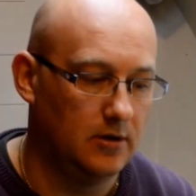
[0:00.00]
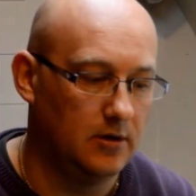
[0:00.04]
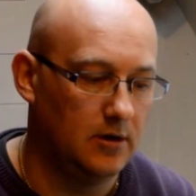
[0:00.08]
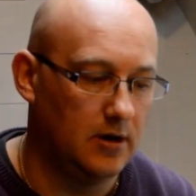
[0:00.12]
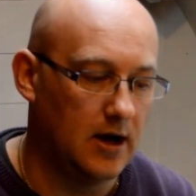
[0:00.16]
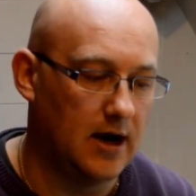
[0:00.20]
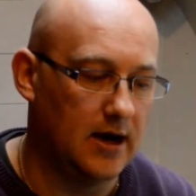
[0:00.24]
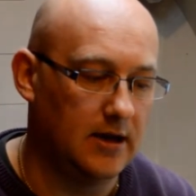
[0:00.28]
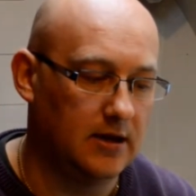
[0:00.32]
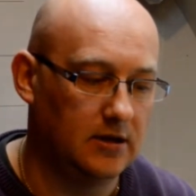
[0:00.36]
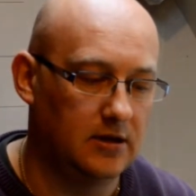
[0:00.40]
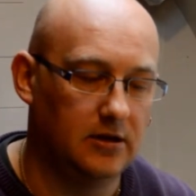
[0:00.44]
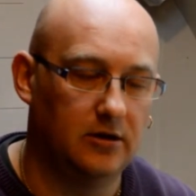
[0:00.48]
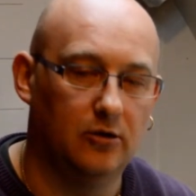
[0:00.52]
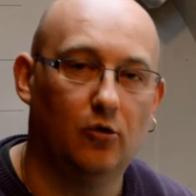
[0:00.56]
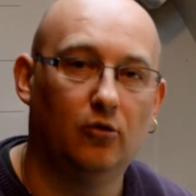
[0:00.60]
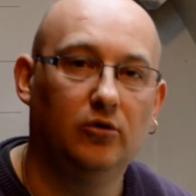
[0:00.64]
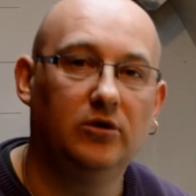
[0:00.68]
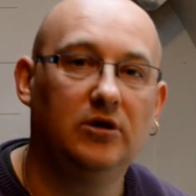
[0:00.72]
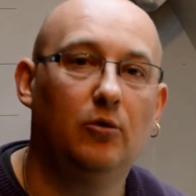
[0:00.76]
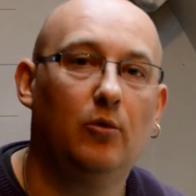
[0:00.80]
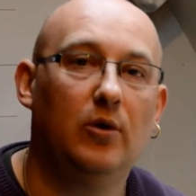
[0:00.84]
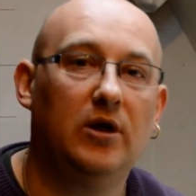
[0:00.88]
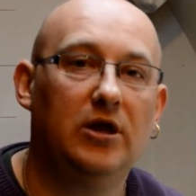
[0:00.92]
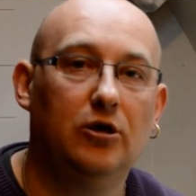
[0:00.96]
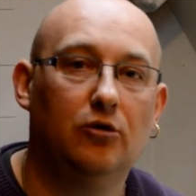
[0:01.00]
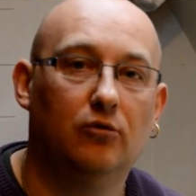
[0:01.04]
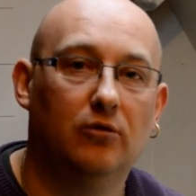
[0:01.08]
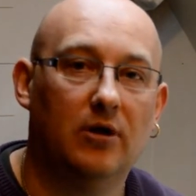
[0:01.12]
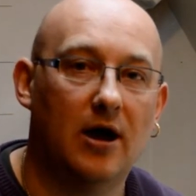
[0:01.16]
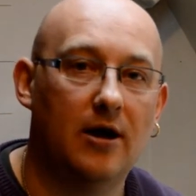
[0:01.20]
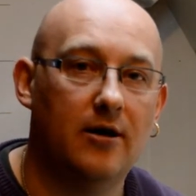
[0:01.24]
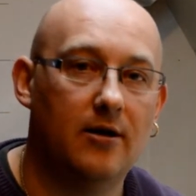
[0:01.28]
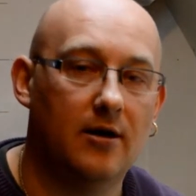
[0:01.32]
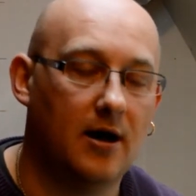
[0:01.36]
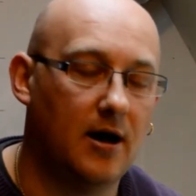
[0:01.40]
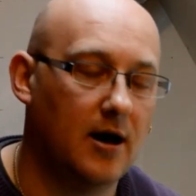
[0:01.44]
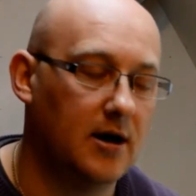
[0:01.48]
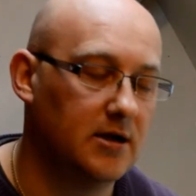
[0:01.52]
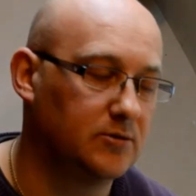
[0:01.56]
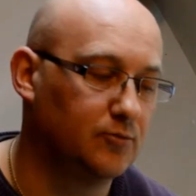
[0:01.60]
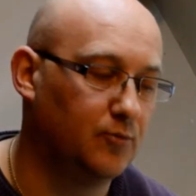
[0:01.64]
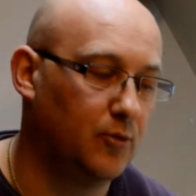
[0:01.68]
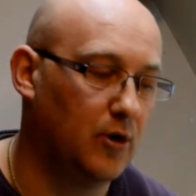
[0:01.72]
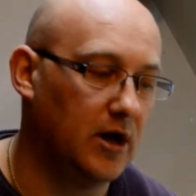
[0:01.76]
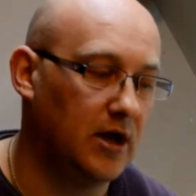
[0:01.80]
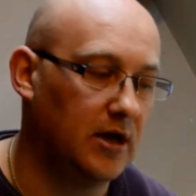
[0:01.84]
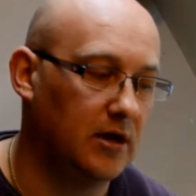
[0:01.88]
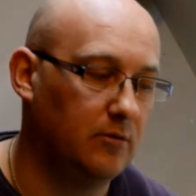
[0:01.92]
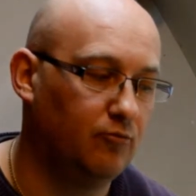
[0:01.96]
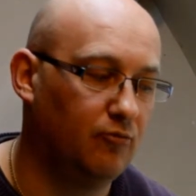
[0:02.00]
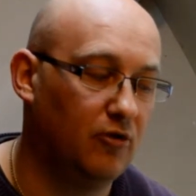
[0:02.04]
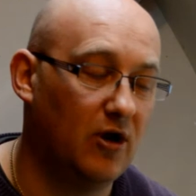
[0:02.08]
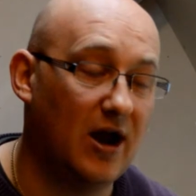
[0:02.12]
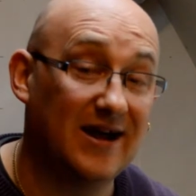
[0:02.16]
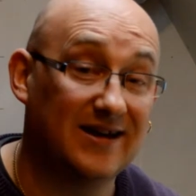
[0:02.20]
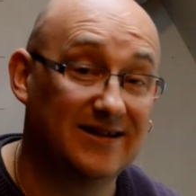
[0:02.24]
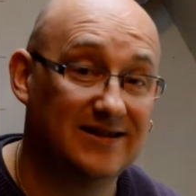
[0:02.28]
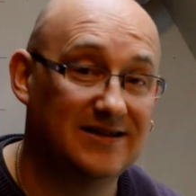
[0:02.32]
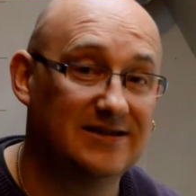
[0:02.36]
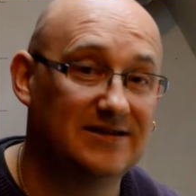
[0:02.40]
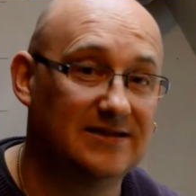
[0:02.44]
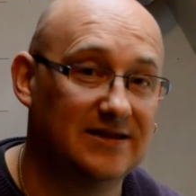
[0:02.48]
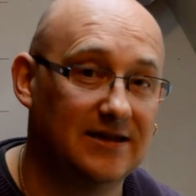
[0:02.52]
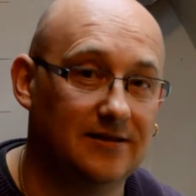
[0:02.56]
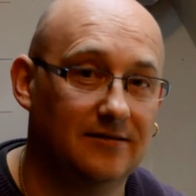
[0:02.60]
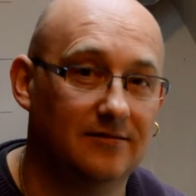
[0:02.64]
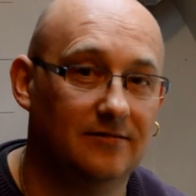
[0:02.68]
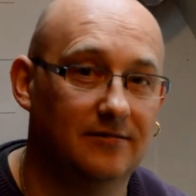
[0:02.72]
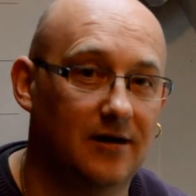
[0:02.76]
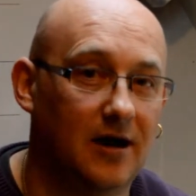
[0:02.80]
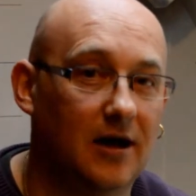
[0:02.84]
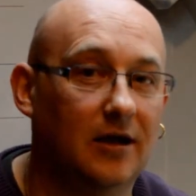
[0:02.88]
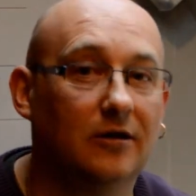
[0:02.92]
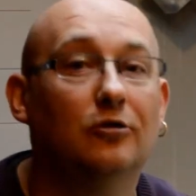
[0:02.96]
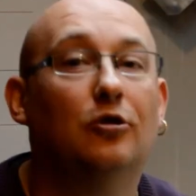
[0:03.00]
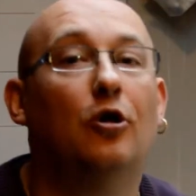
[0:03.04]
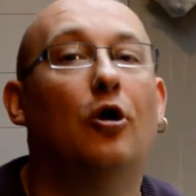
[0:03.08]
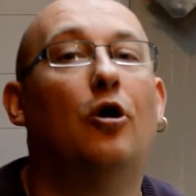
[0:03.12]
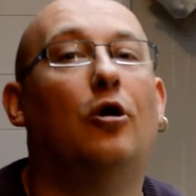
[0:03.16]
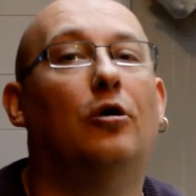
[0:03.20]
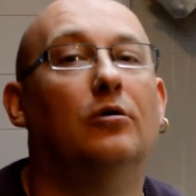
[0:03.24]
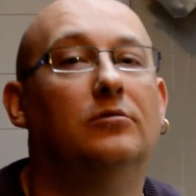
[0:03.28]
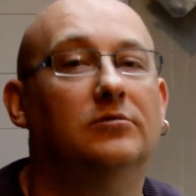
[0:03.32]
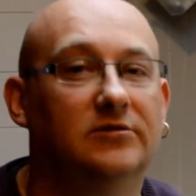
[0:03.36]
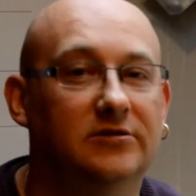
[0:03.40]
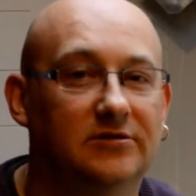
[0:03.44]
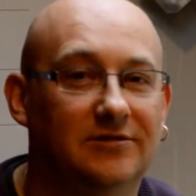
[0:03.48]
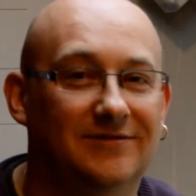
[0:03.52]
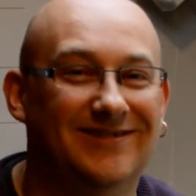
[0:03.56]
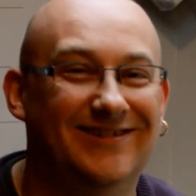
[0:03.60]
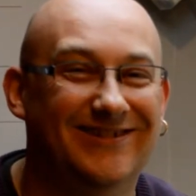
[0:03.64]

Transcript: And the only way you learn that is by practicing a lot.